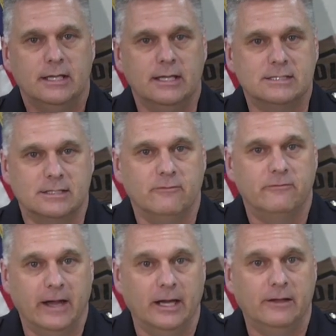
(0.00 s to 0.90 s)
is in
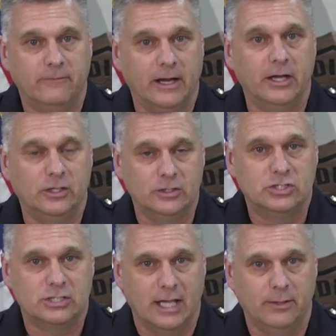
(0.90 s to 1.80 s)
very, very
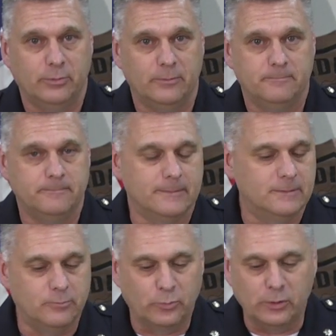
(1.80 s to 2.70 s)
good shape.
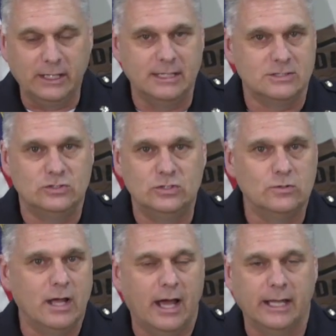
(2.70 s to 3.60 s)
Please
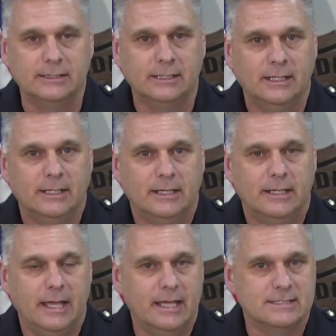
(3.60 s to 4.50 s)
do not
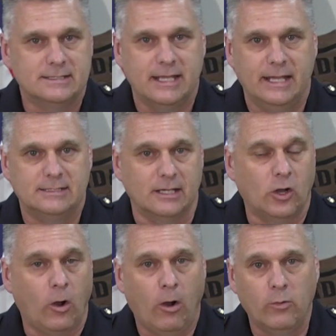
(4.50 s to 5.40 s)
hesitate to
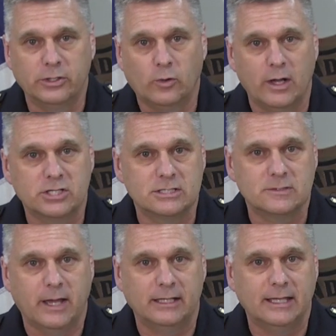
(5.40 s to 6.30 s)
call with questions
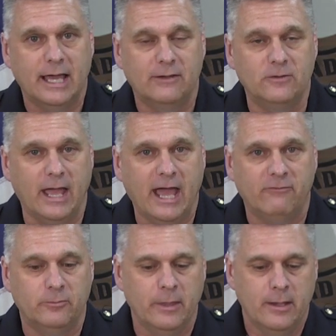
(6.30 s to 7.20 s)
about that if you
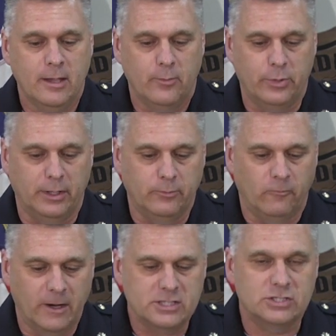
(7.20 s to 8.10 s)
have them, but
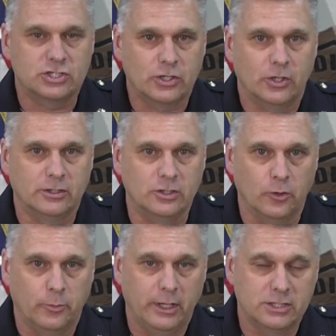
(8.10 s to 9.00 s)
rest assured that
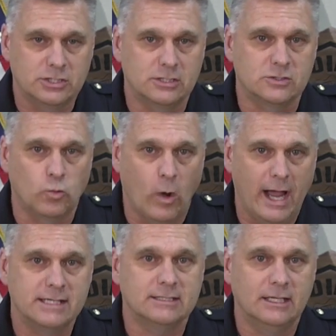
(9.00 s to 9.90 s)
your pension is
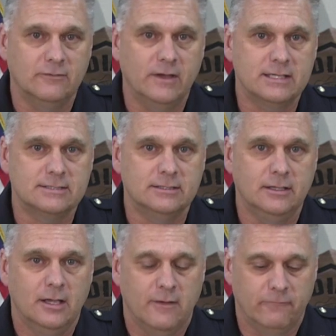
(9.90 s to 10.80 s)
wisely
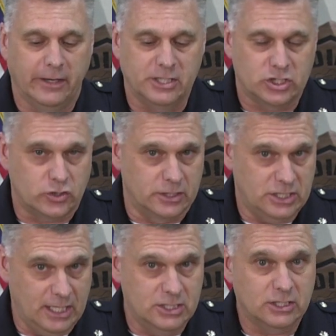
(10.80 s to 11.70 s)
invested, very
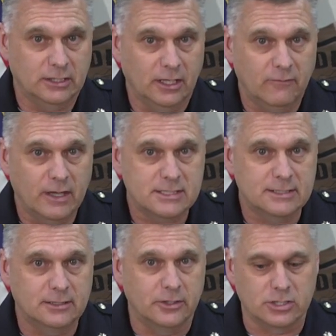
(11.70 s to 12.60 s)
strategically
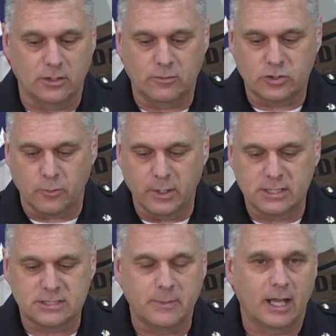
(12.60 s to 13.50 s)
invested. There's a
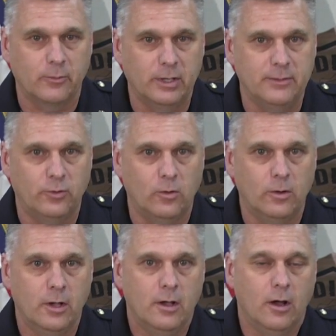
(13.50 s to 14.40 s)
tremendous amount of
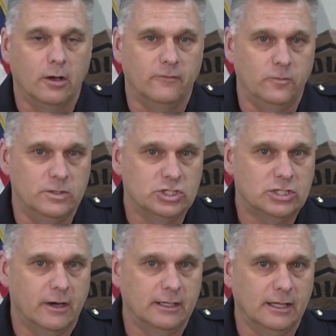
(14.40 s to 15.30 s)
people on a
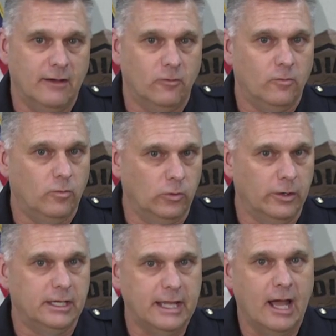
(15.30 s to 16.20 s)
fiduciary level
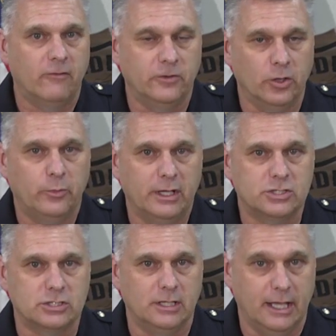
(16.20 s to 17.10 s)
looking out for your
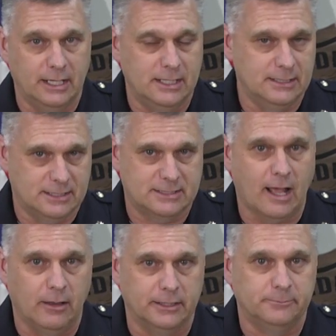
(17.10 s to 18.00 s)
pension, and it is
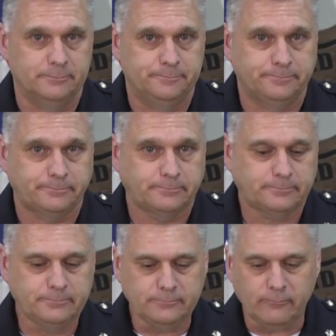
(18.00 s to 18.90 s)
solid.
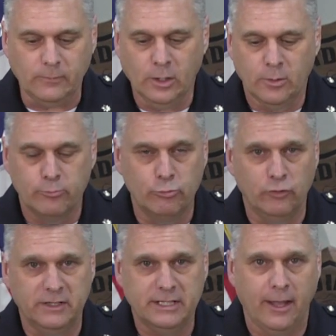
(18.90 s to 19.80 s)

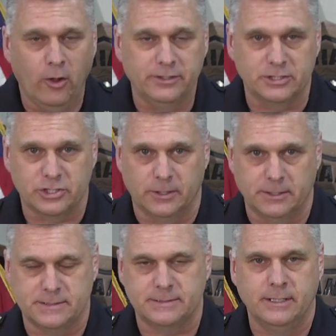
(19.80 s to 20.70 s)
Moving to health
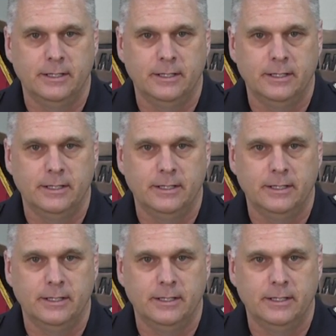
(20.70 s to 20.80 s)
insurance,